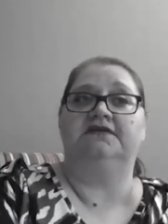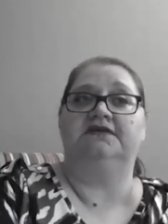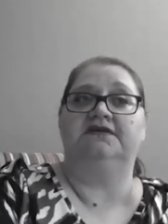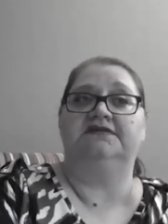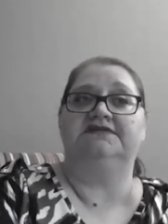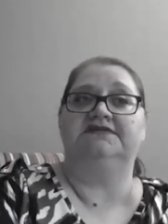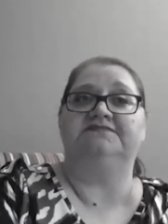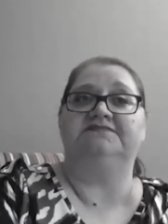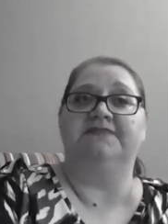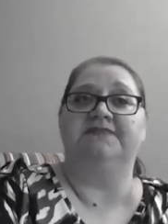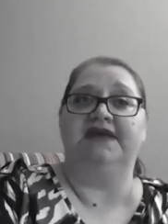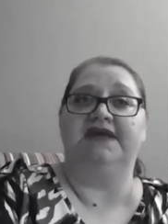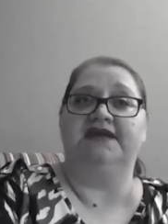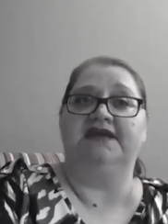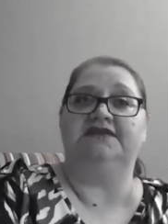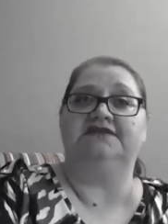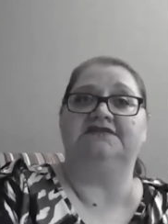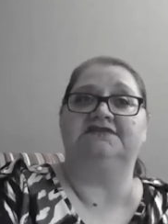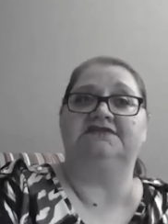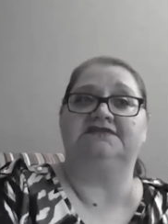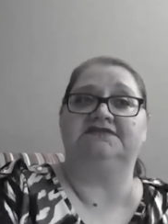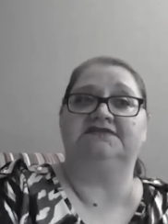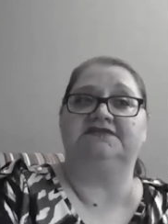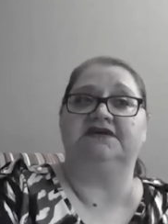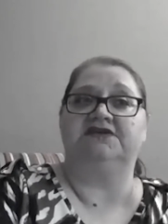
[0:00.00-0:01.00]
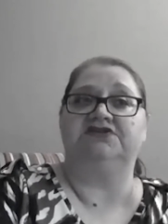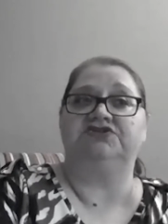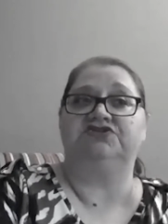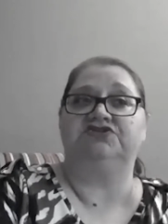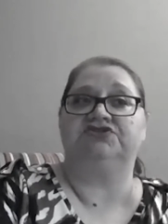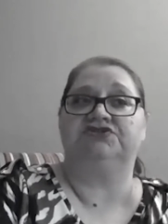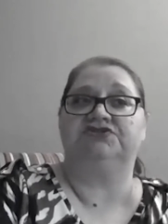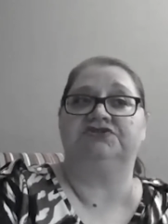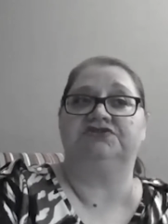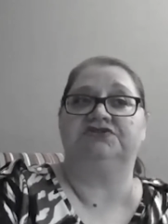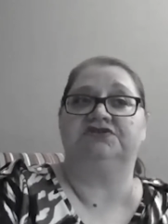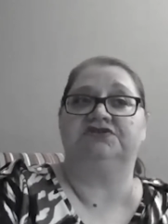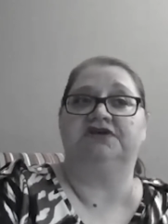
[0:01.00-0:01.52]
has made
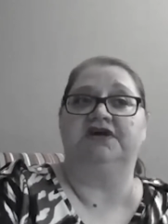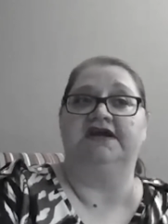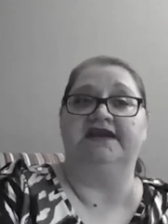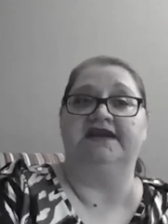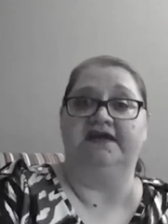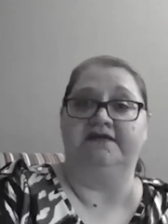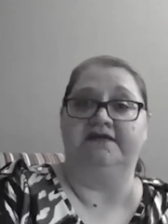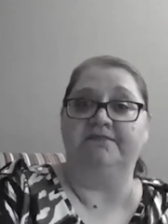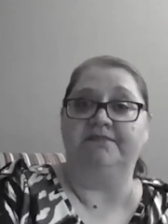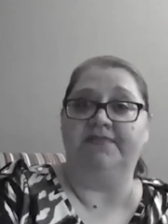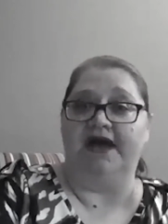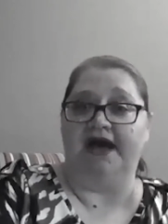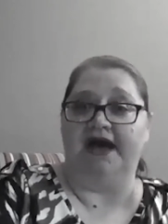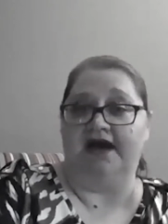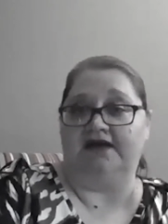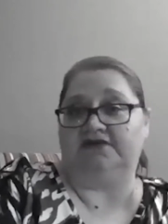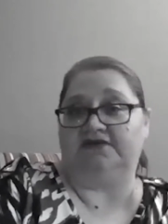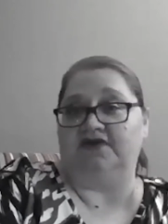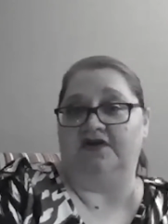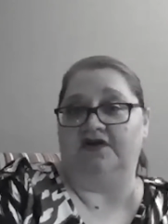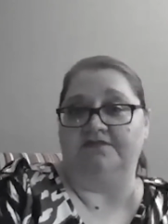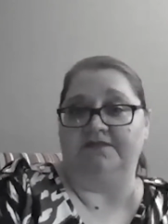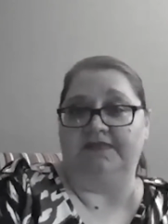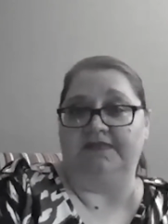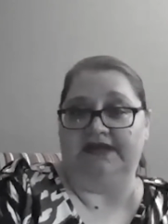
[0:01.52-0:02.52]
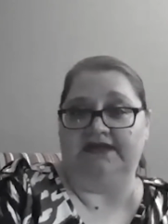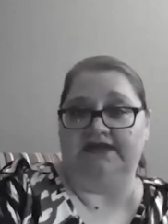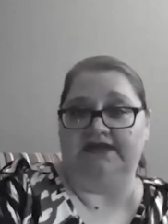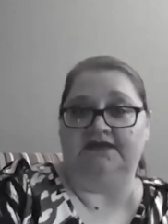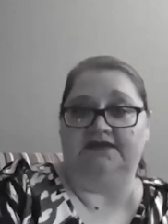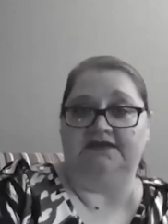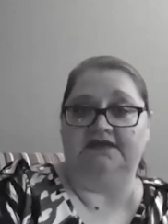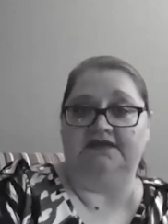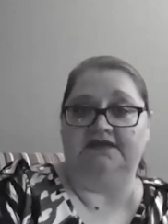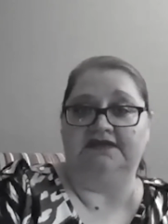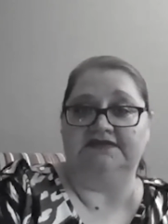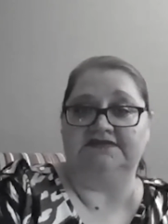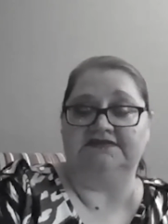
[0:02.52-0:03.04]
such an impact on me,
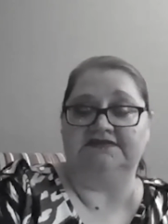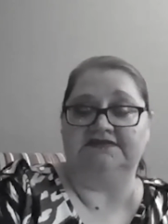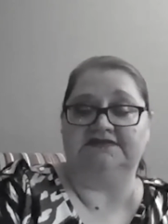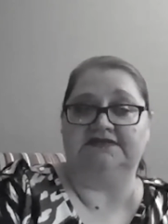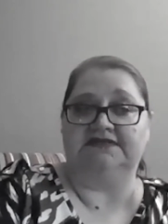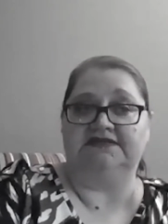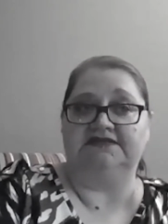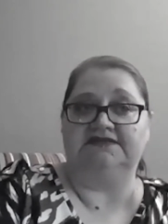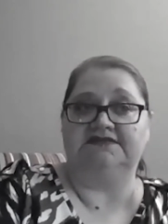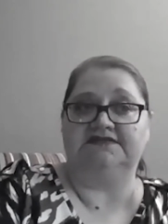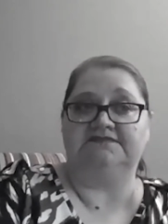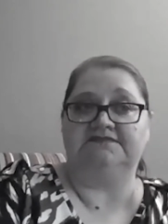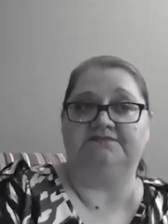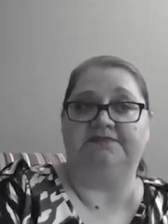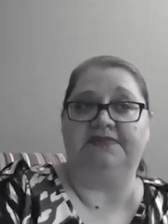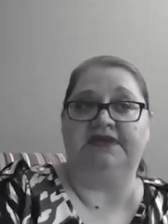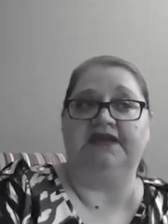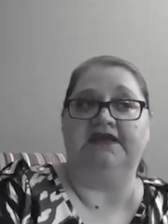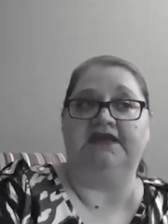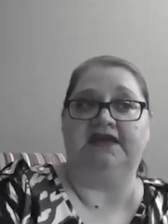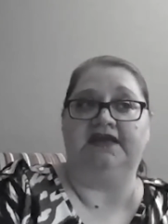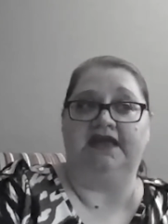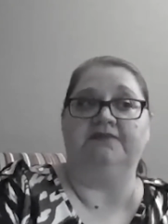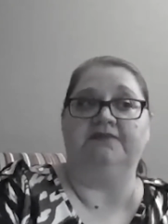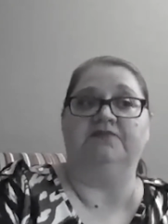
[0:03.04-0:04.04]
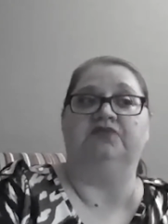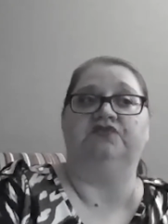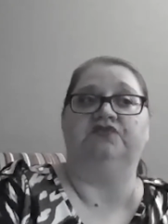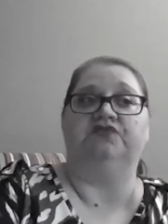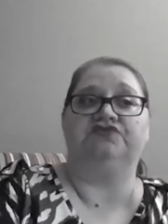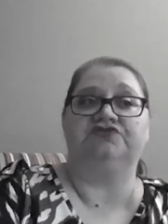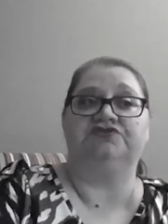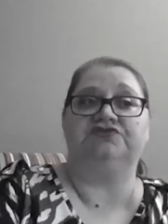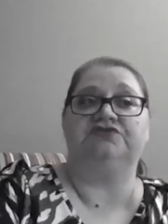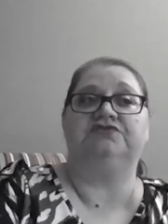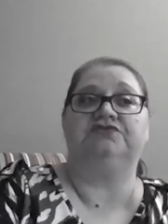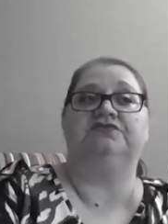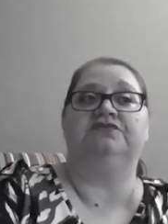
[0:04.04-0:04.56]
is being able
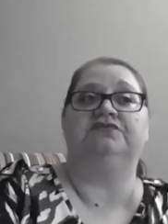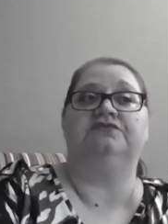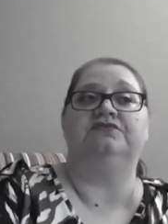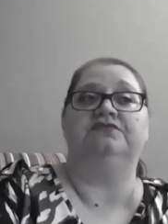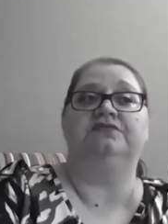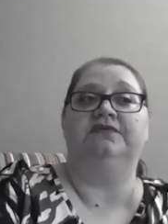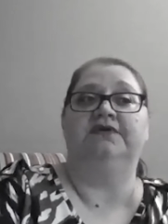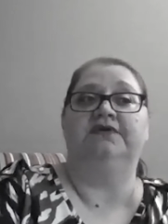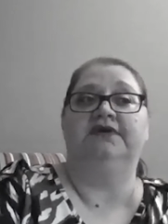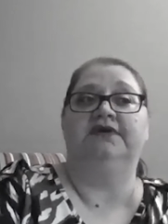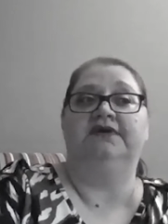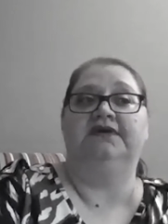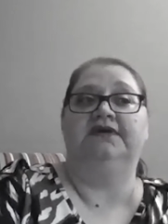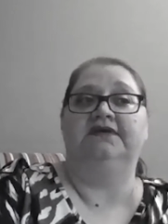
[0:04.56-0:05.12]
to